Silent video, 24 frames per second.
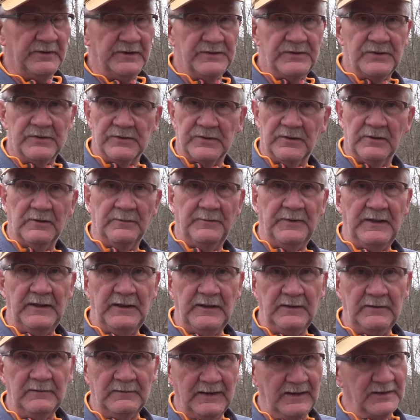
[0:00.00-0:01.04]
This is going to
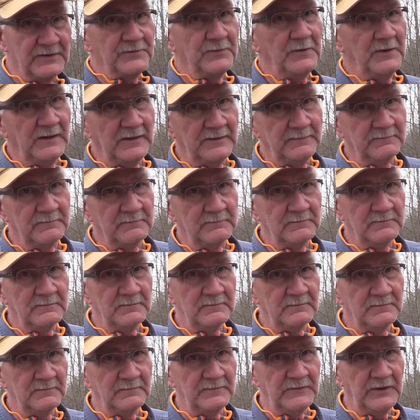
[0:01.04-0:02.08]
be, guess what?
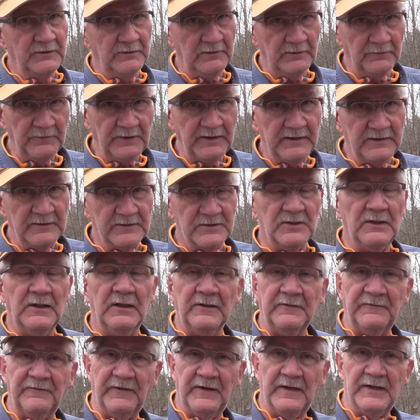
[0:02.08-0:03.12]
You can read
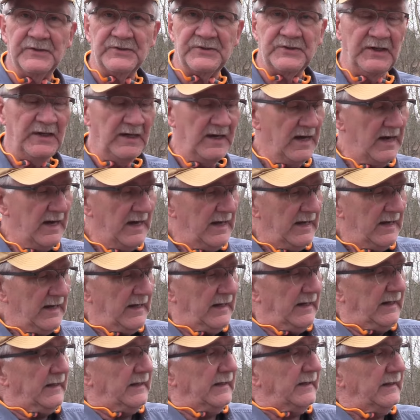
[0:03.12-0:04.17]
Slugfest.
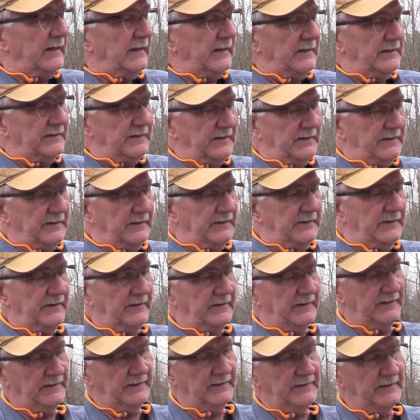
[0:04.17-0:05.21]
And uh,
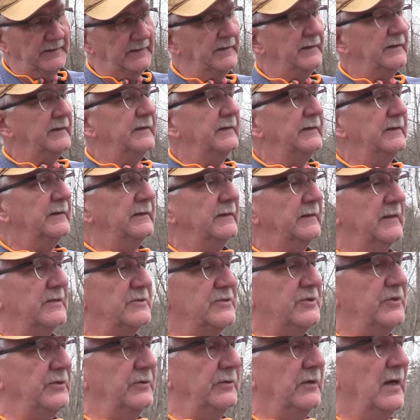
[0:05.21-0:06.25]
I'll
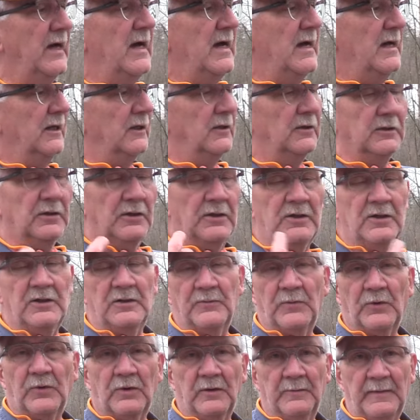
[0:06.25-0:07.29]
let you
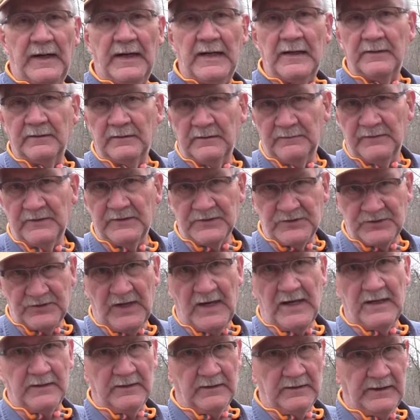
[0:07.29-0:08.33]
learn more about this
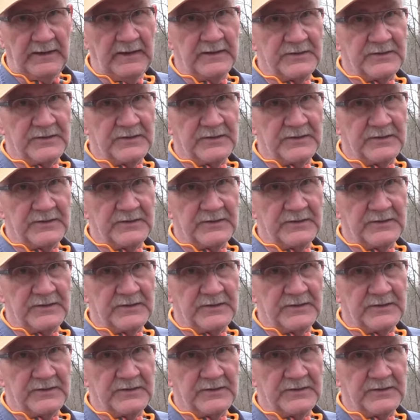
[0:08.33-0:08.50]
shotgun.